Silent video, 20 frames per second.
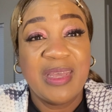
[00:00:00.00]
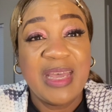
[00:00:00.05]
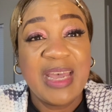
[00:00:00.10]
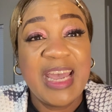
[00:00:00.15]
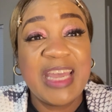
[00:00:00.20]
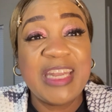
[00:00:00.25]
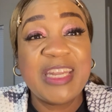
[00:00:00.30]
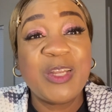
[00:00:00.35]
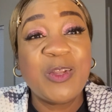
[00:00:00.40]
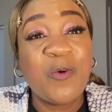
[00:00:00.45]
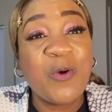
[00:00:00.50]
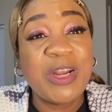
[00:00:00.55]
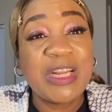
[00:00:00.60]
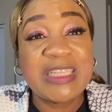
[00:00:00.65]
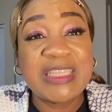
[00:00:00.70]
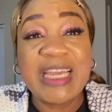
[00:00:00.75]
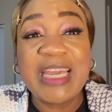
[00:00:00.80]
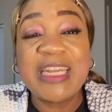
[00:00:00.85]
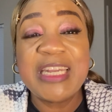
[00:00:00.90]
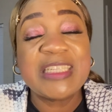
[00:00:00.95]
And the Lord has
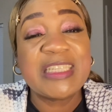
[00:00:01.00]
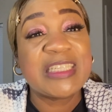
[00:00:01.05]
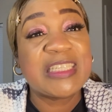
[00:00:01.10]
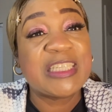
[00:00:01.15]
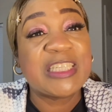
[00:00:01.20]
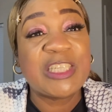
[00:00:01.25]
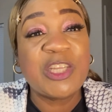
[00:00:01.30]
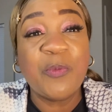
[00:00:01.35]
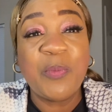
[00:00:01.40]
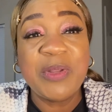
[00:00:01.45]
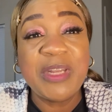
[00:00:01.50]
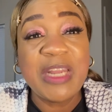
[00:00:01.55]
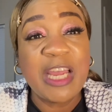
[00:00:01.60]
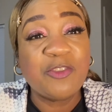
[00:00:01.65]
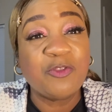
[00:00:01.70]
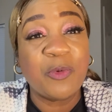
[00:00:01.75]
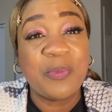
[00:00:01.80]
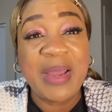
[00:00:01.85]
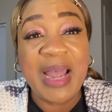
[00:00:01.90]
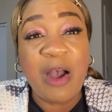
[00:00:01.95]
said, this is a
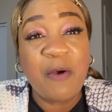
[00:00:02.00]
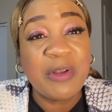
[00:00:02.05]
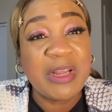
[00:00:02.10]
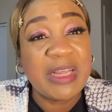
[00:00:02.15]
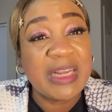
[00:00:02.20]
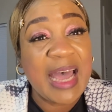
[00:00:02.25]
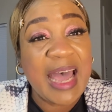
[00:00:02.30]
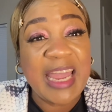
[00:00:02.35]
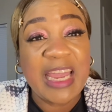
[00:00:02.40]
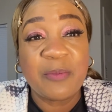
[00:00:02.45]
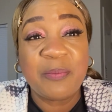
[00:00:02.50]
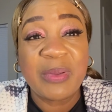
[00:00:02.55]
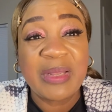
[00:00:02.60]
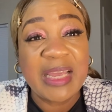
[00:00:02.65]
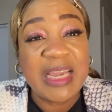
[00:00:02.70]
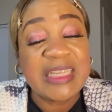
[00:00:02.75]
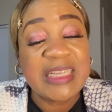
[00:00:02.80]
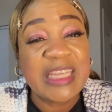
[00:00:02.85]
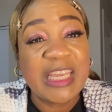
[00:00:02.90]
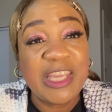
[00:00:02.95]
supernatural power that I have
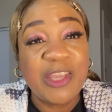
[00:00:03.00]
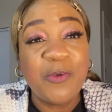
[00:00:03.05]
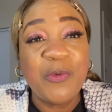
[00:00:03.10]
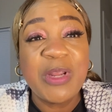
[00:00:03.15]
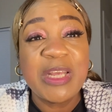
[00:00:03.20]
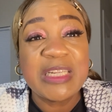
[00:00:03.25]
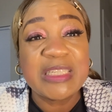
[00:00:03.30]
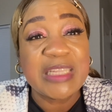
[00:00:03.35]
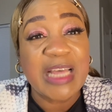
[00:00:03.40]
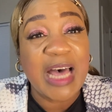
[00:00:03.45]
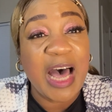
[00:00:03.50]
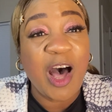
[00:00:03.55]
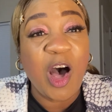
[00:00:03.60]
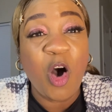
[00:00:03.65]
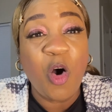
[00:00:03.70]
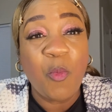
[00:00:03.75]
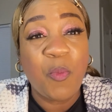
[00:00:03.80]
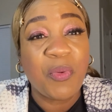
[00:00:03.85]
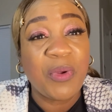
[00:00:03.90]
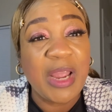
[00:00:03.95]
placed in you that is
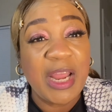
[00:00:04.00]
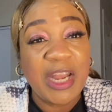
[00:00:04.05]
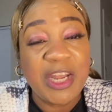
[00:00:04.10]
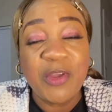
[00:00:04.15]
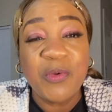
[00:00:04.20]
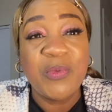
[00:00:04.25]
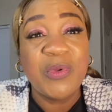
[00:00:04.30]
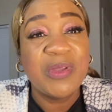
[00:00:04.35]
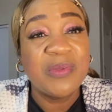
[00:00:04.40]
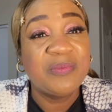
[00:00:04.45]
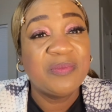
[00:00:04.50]
all brand new.